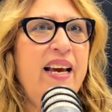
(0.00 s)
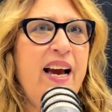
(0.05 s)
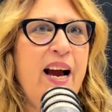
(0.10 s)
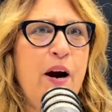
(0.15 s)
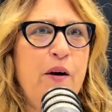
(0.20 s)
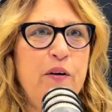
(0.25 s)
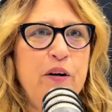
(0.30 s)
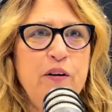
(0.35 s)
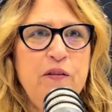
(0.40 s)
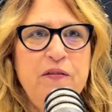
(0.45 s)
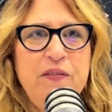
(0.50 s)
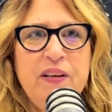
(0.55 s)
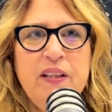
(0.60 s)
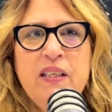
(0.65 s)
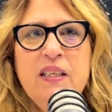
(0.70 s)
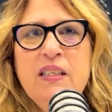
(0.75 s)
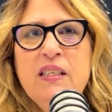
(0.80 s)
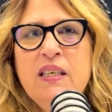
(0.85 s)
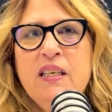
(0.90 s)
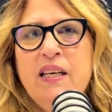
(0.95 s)
How are you
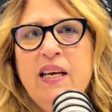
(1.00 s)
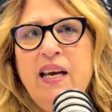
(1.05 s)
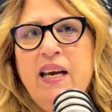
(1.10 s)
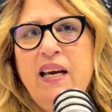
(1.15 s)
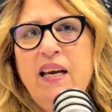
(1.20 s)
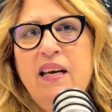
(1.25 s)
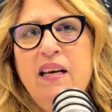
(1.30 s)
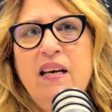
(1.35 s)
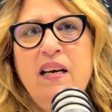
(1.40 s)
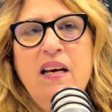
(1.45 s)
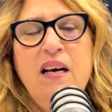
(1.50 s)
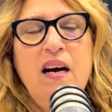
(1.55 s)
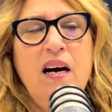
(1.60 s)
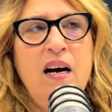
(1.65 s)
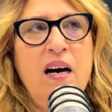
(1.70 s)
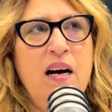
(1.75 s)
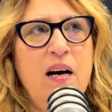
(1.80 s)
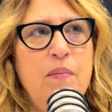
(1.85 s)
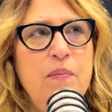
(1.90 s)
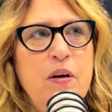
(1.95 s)
feeling today?
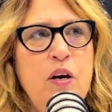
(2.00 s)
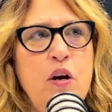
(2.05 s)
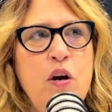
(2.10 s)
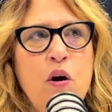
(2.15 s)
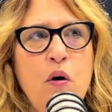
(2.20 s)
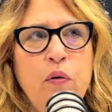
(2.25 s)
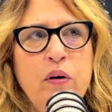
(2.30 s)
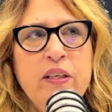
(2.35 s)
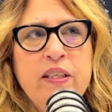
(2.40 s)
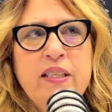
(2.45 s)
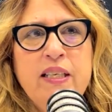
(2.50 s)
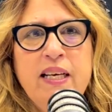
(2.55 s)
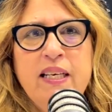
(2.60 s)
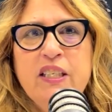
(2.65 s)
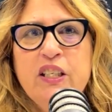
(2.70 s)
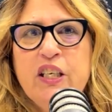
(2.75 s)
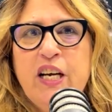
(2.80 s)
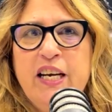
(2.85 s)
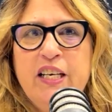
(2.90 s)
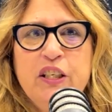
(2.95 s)
Noticing
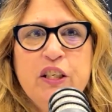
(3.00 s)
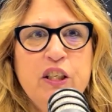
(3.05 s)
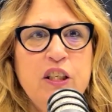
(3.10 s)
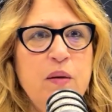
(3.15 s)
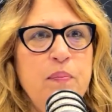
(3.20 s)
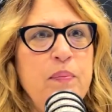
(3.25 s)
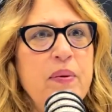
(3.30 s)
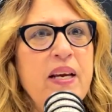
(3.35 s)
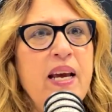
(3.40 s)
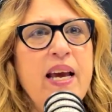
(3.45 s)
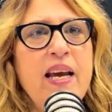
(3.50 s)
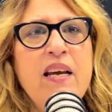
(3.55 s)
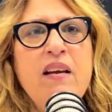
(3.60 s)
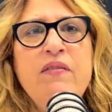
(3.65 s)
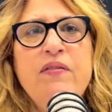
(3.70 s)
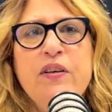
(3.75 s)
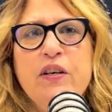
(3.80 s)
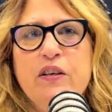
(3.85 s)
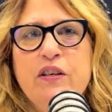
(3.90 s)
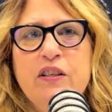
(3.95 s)
changes in
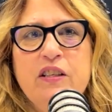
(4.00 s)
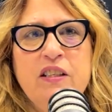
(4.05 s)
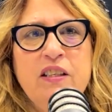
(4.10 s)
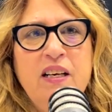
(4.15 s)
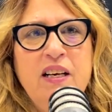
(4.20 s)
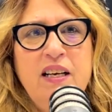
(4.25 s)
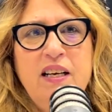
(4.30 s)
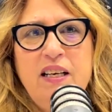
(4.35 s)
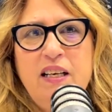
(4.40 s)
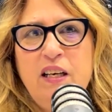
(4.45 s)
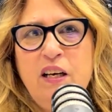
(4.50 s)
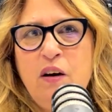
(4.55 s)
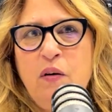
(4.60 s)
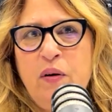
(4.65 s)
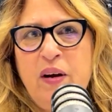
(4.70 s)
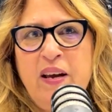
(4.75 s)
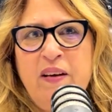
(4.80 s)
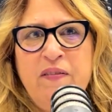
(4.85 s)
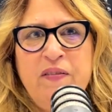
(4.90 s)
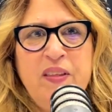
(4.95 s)
behaviors.
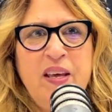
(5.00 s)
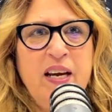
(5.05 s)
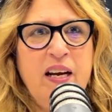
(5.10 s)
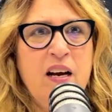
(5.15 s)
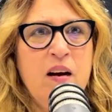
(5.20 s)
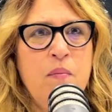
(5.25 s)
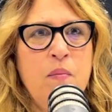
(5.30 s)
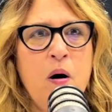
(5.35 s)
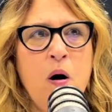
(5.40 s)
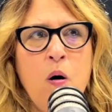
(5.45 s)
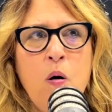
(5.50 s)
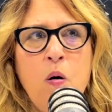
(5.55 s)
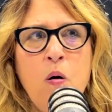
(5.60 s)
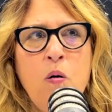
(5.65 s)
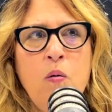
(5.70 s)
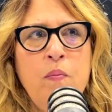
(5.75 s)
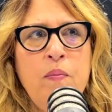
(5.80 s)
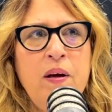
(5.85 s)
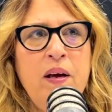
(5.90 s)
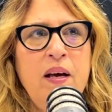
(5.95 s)
If they come
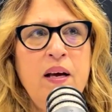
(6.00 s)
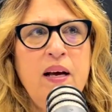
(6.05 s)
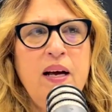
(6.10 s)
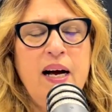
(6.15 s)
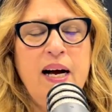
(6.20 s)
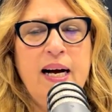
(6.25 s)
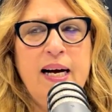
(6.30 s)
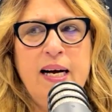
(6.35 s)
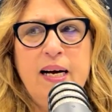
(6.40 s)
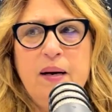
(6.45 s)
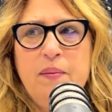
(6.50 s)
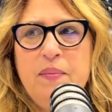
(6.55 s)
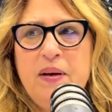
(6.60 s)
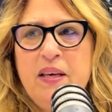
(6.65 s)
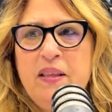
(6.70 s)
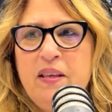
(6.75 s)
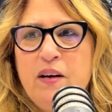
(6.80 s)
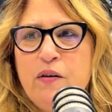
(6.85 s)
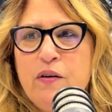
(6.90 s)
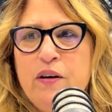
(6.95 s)
home
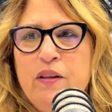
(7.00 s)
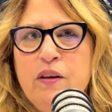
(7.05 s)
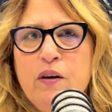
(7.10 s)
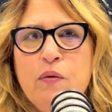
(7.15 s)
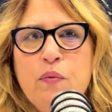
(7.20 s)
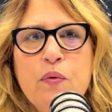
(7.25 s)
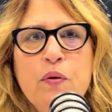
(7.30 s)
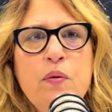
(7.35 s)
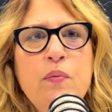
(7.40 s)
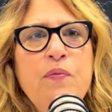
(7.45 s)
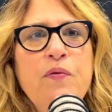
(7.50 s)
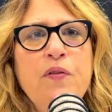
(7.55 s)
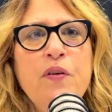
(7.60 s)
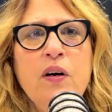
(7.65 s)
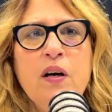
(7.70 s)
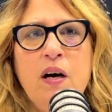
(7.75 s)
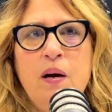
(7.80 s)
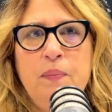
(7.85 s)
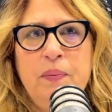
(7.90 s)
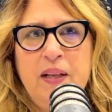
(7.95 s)
and they're in their room for a
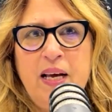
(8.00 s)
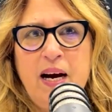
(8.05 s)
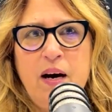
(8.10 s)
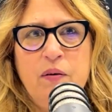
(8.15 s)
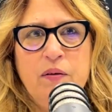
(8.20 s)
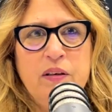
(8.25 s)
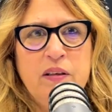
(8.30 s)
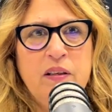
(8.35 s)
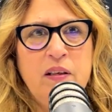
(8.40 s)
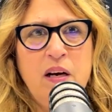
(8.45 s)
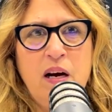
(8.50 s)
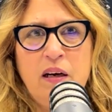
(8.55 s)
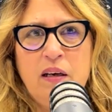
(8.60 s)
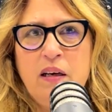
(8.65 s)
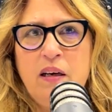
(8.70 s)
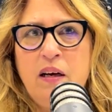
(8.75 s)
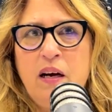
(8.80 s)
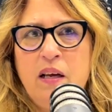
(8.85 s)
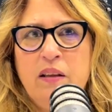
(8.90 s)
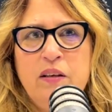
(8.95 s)
couple hours,
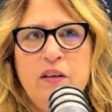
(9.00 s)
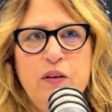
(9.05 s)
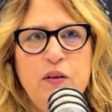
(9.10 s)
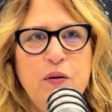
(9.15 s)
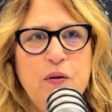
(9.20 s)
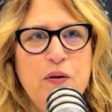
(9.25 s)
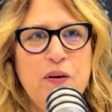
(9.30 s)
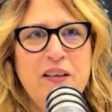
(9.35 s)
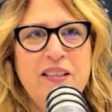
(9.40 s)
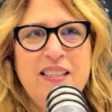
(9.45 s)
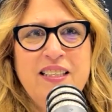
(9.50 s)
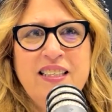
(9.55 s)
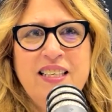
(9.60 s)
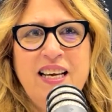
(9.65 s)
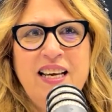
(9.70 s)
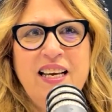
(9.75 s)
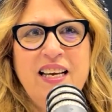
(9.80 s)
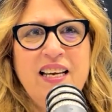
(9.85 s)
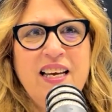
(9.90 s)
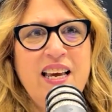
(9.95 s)
knocking on the door and
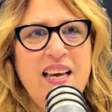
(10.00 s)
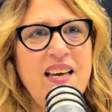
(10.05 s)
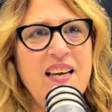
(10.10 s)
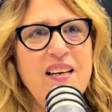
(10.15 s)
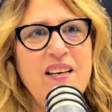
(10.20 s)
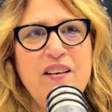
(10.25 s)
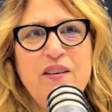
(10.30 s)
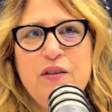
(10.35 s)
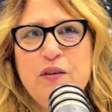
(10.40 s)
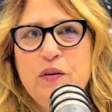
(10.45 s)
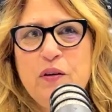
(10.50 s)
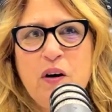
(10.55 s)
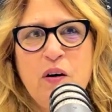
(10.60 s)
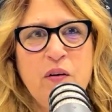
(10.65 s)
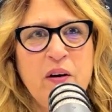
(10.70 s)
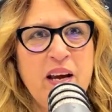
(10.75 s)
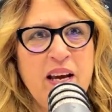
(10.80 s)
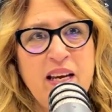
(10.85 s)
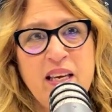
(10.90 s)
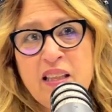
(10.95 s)
saying, hey, you doing
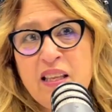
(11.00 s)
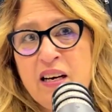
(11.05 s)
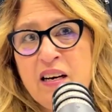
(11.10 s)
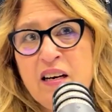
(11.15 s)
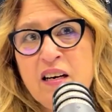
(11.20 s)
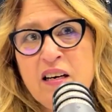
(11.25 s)
okay in there?